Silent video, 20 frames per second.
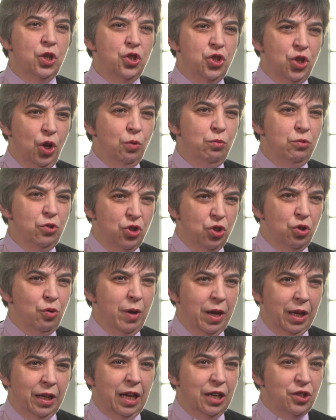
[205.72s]
don't
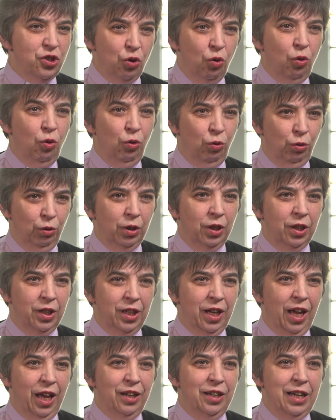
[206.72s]
do it at all
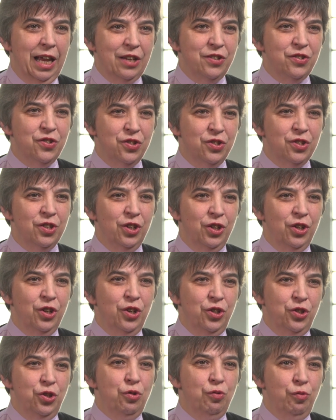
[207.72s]
unless
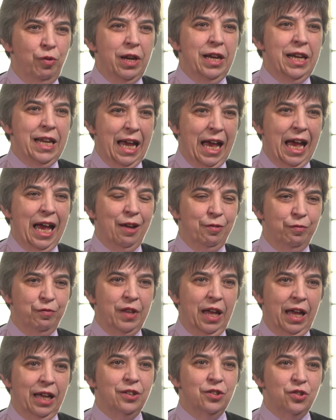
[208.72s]
you really have
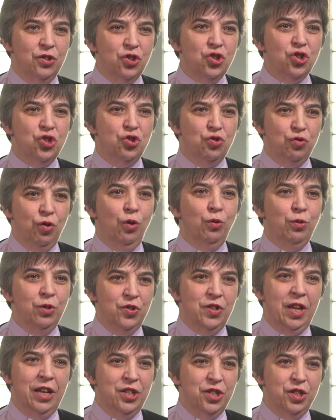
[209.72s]
that strong
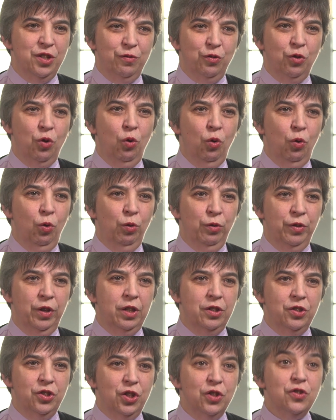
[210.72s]
sense of call
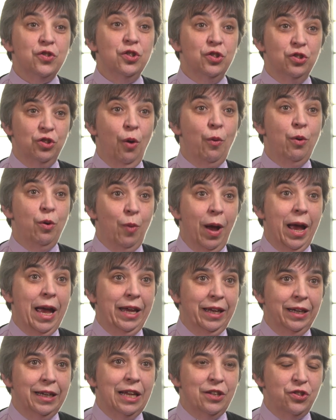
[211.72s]
that doesn't go
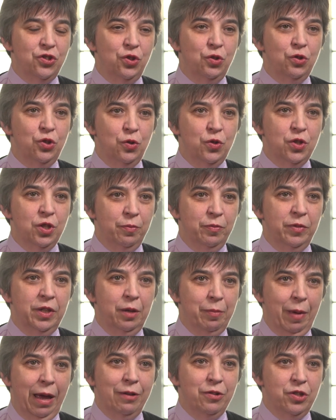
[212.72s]
away unless you do something
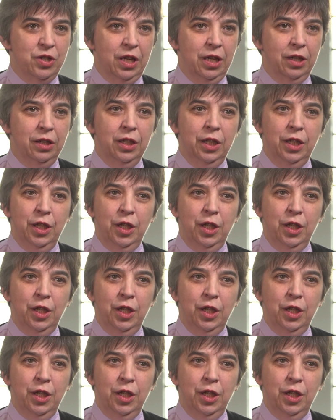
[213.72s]
about it.